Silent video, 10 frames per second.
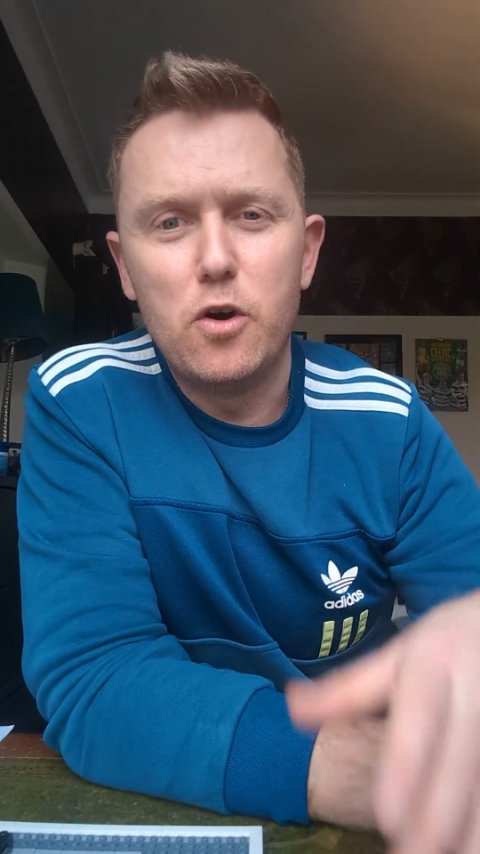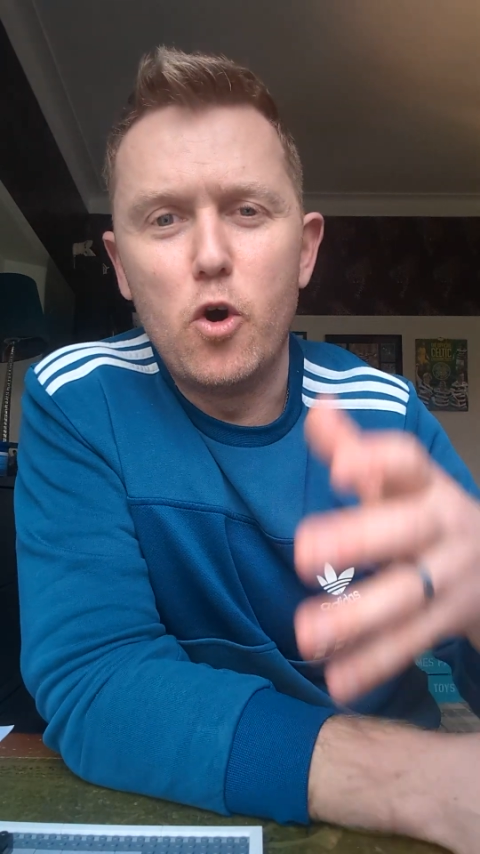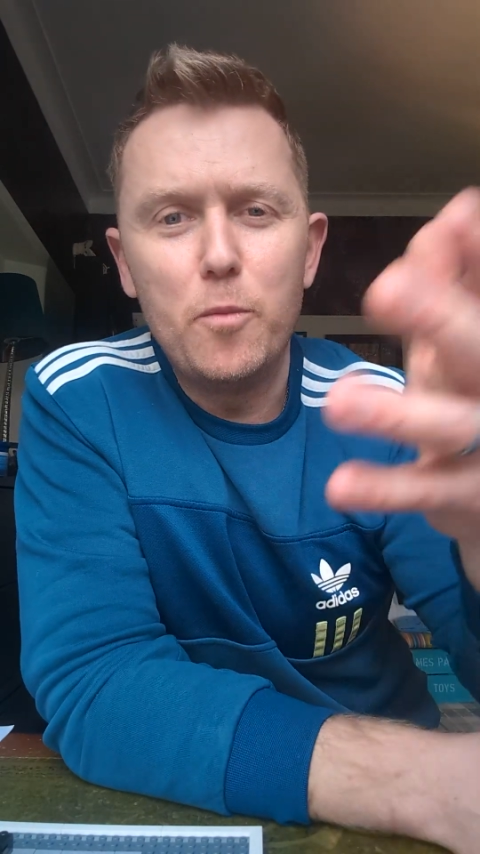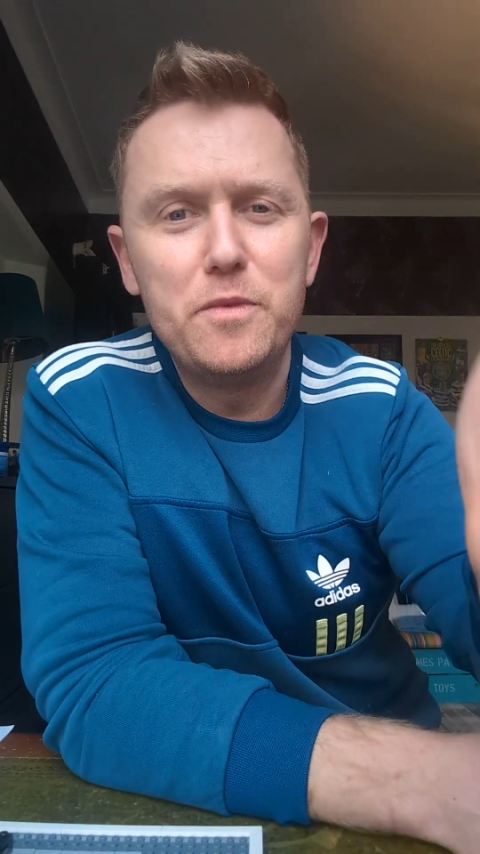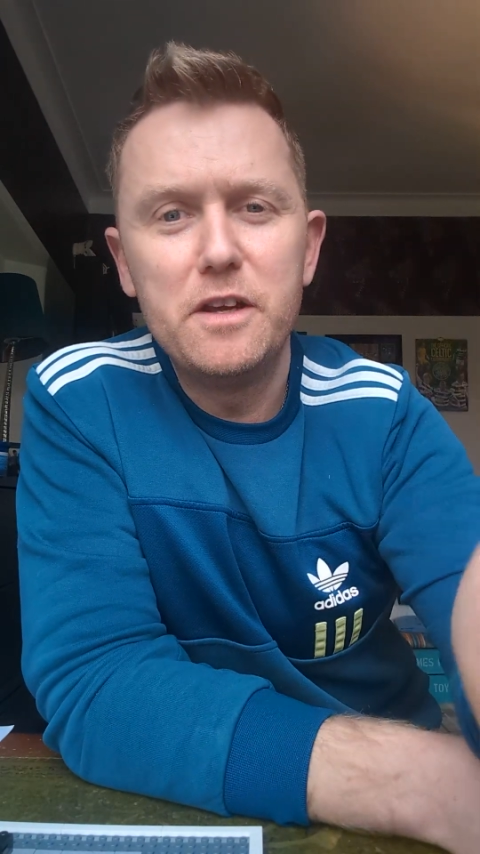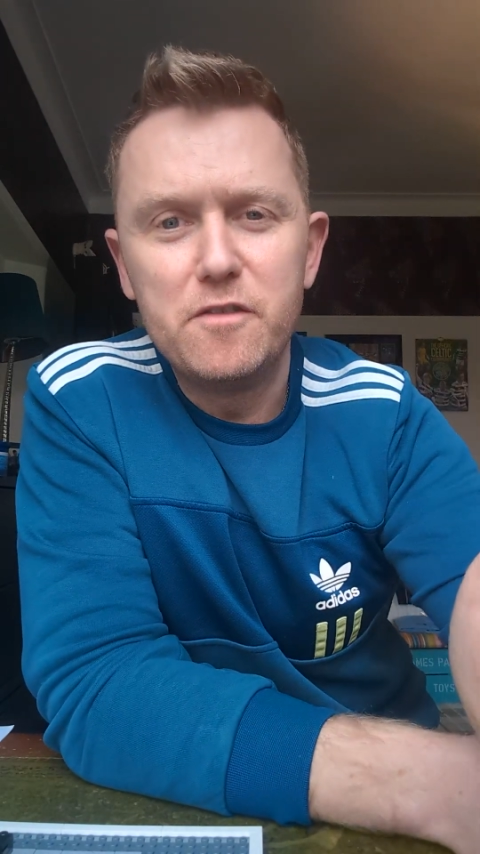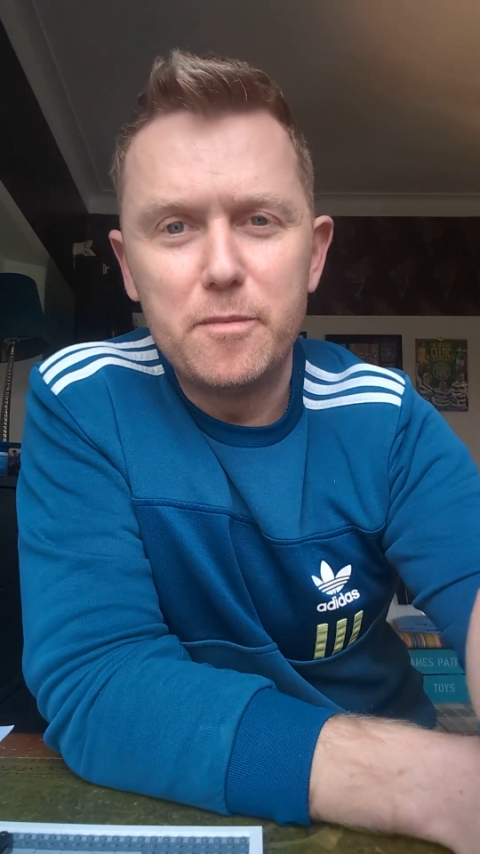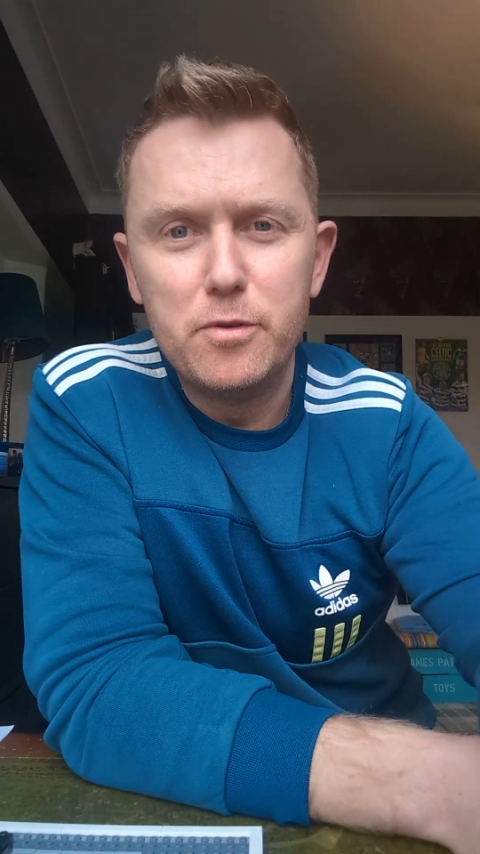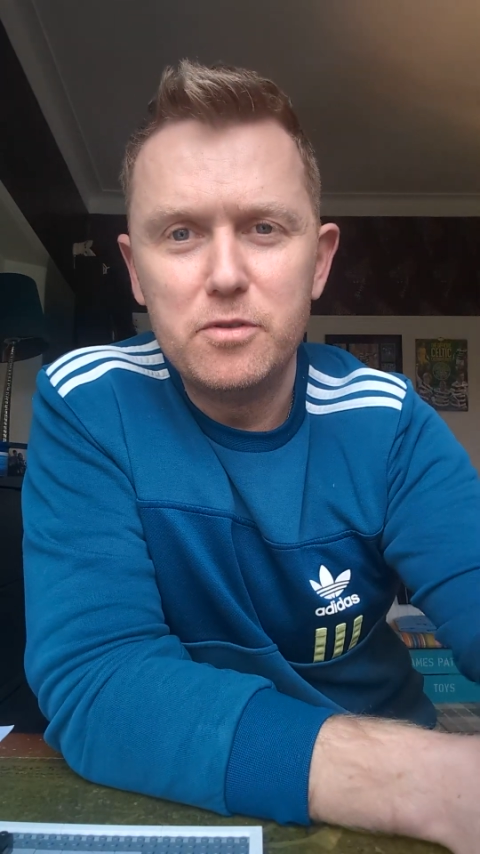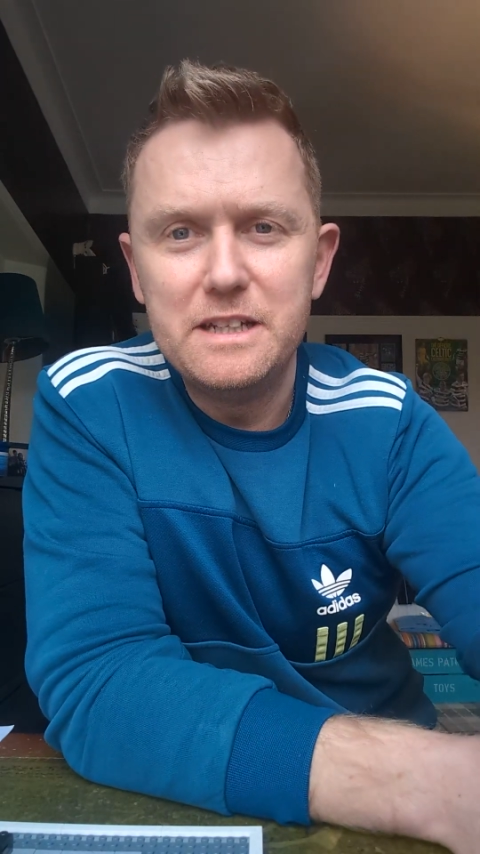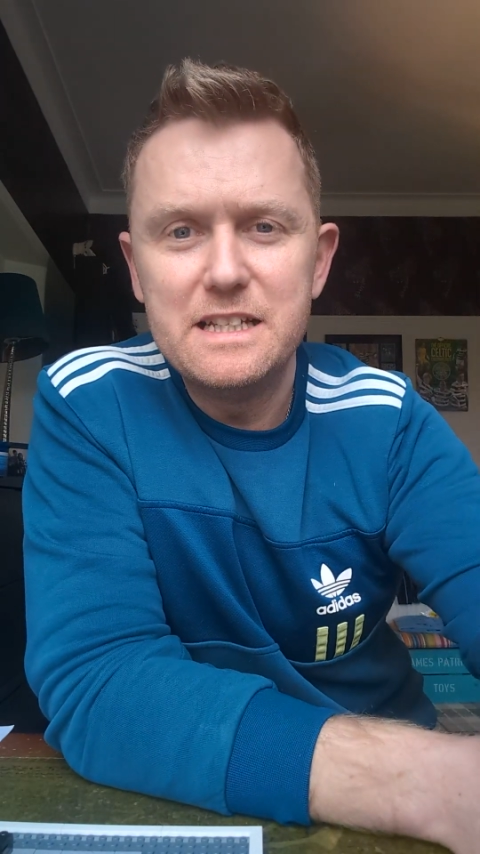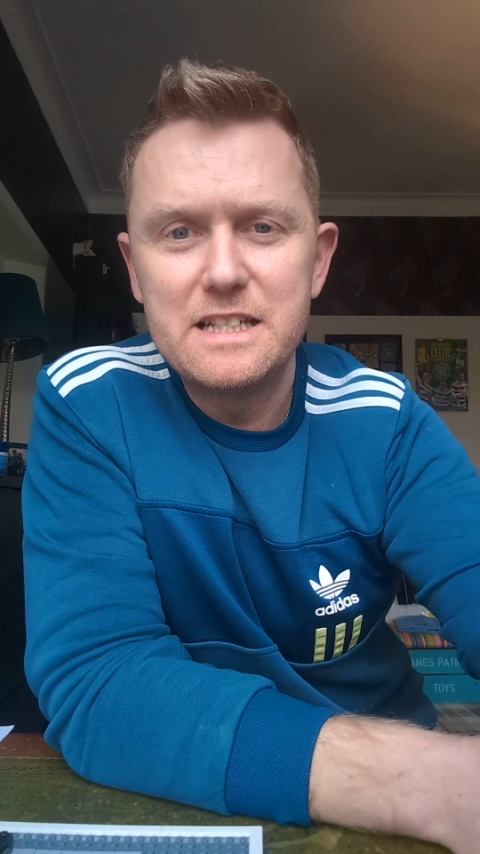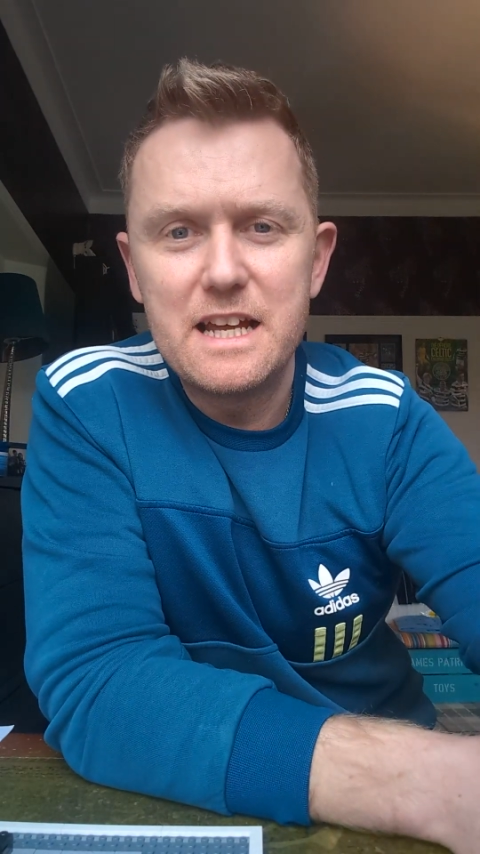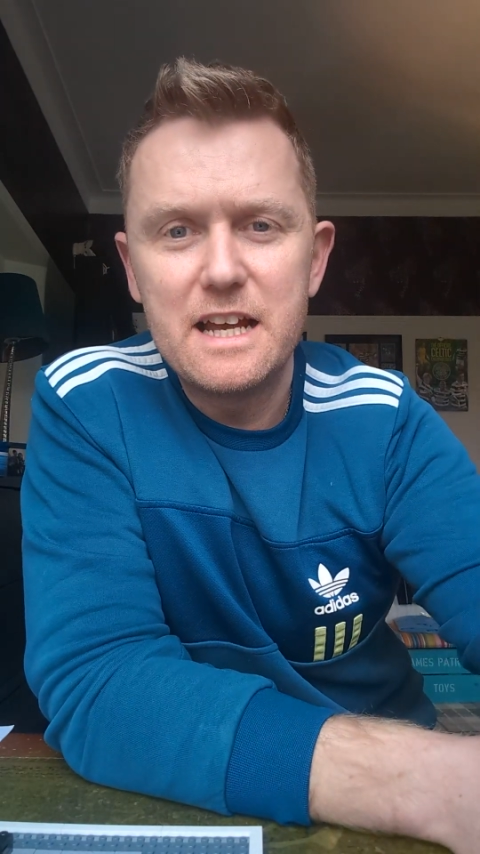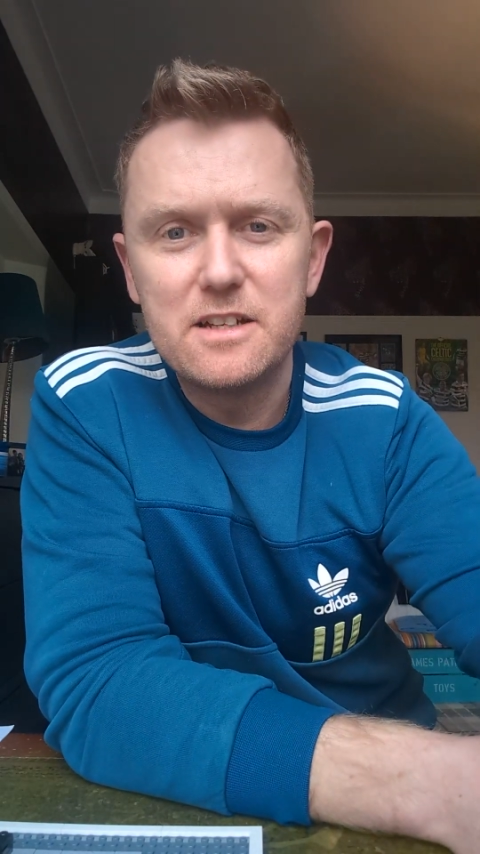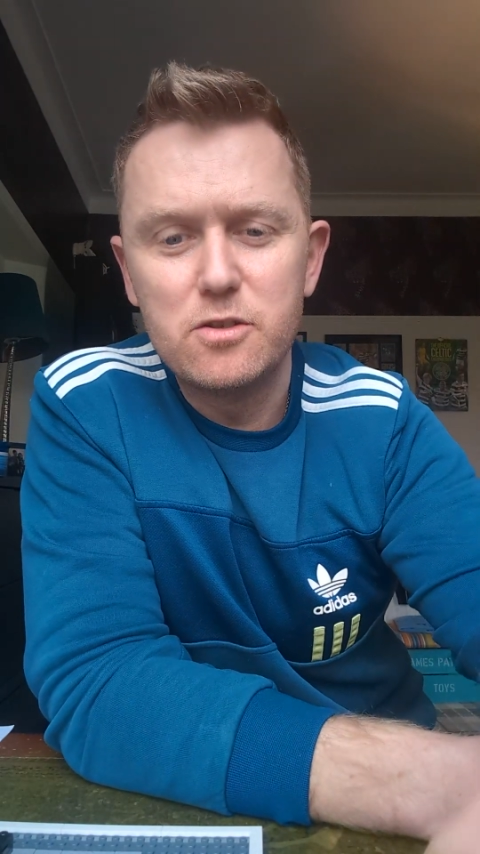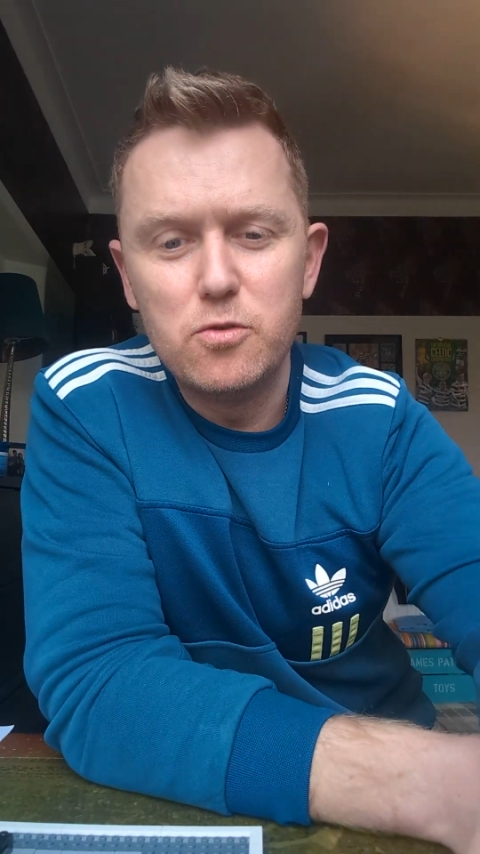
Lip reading: opting for protein snacks.